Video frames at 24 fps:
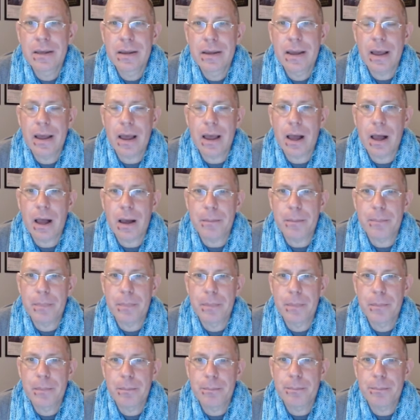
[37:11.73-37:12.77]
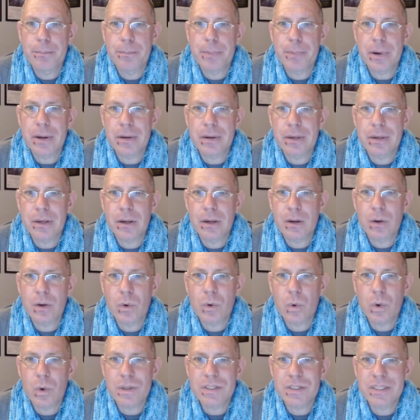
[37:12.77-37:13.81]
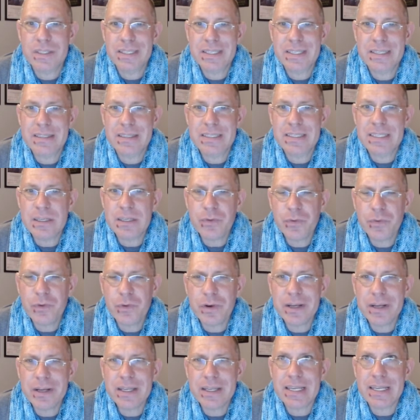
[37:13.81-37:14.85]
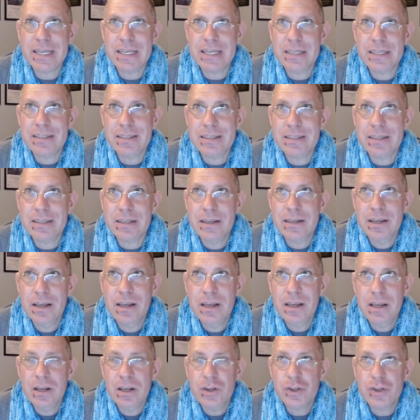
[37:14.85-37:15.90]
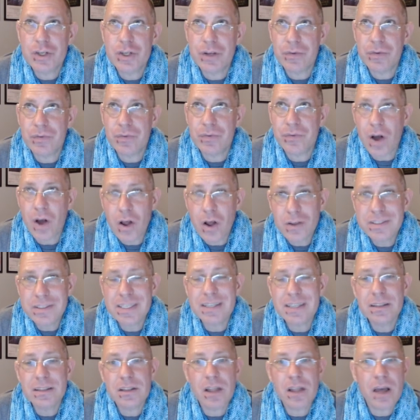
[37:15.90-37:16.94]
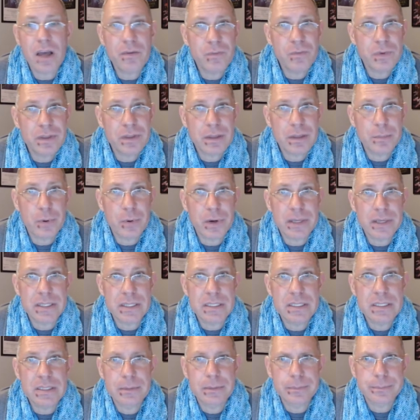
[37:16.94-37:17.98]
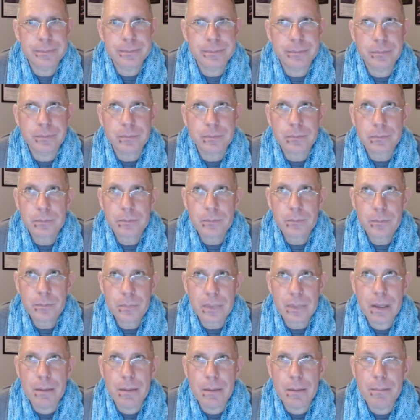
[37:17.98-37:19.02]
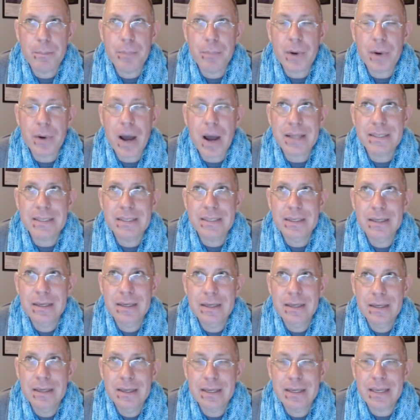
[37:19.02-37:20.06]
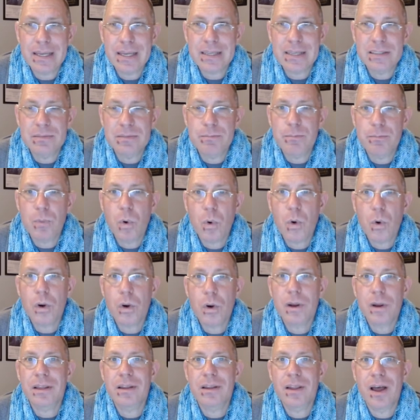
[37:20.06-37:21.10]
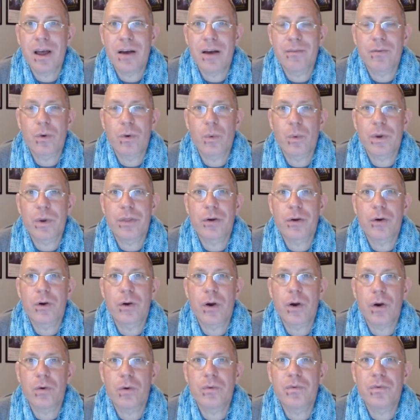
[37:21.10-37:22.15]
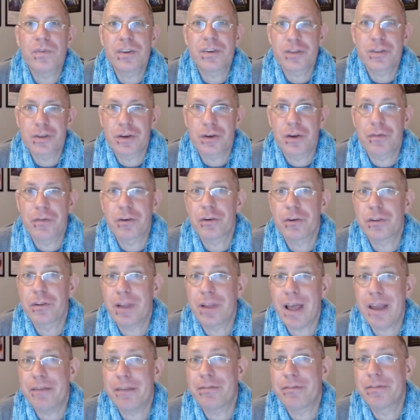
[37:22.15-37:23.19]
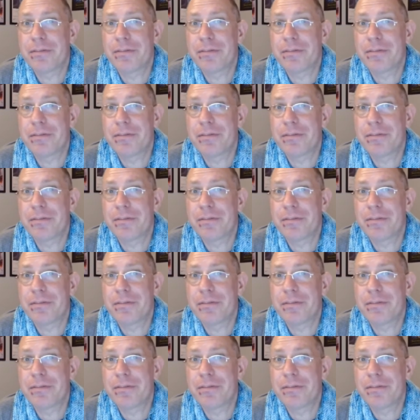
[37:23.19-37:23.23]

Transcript: um, but what's different is she falls in love with the prince, but is more in love with her own vision of her life.